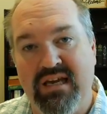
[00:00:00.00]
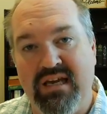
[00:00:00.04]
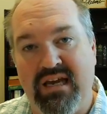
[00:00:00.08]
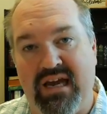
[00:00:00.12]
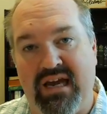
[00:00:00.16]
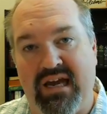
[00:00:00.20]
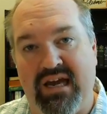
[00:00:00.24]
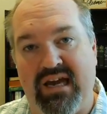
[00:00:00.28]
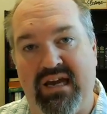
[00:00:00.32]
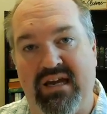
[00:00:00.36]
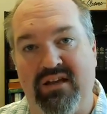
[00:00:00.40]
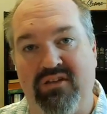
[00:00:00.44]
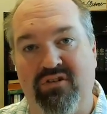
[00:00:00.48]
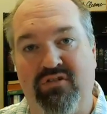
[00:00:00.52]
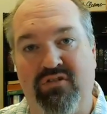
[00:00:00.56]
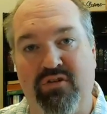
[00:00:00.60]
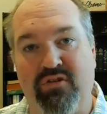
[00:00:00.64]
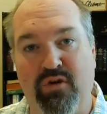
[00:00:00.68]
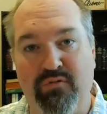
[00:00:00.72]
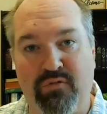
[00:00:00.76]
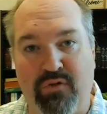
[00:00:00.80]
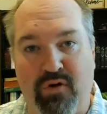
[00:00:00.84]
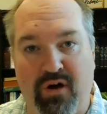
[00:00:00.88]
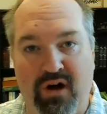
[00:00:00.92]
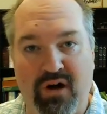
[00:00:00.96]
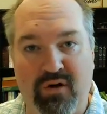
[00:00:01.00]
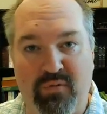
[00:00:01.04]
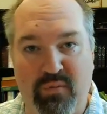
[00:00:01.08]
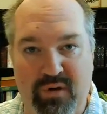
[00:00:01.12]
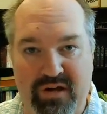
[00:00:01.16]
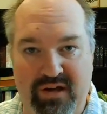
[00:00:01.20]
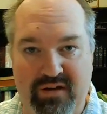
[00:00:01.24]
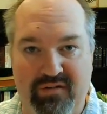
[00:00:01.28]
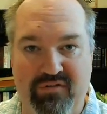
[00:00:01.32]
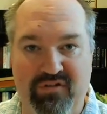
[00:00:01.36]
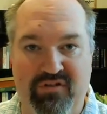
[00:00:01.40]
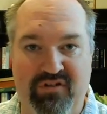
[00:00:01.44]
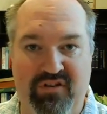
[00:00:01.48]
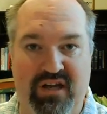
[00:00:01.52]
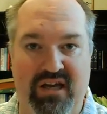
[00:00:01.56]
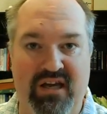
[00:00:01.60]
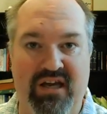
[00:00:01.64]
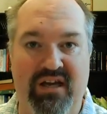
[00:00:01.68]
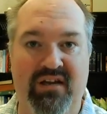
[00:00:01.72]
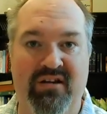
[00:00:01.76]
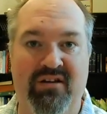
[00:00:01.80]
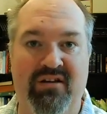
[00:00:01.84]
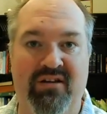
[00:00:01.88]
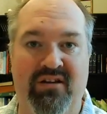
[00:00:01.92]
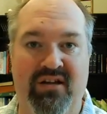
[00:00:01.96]
And so far we have
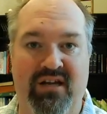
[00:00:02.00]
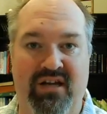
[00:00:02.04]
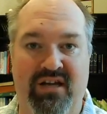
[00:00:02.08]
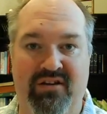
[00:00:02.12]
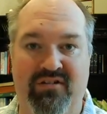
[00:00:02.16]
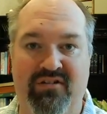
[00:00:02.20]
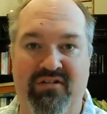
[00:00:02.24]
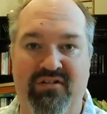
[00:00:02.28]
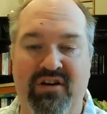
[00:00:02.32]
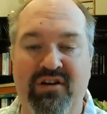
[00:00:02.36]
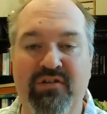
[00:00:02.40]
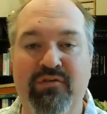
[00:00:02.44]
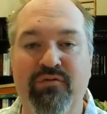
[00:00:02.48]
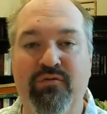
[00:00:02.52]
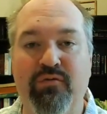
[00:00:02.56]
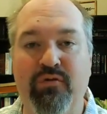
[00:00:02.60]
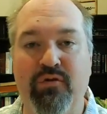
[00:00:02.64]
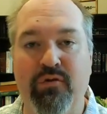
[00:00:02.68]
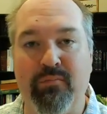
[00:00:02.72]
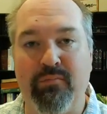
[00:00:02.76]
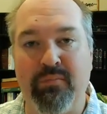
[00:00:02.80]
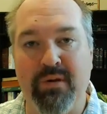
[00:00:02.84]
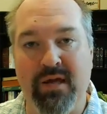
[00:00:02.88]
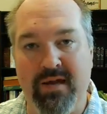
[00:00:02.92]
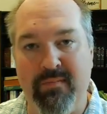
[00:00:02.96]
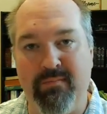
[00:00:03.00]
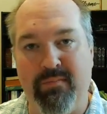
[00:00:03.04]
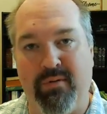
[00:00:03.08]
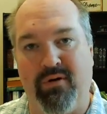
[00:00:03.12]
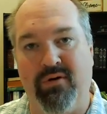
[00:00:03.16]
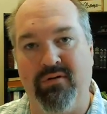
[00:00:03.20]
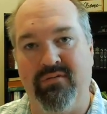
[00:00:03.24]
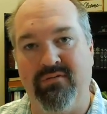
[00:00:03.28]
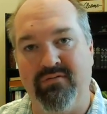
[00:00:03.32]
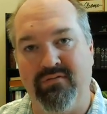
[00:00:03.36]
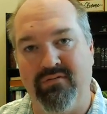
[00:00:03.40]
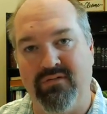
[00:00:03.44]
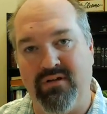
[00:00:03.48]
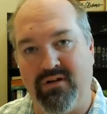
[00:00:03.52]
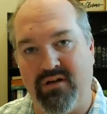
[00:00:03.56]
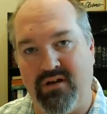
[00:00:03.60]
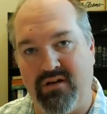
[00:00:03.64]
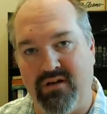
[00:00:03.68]
seen the sinful people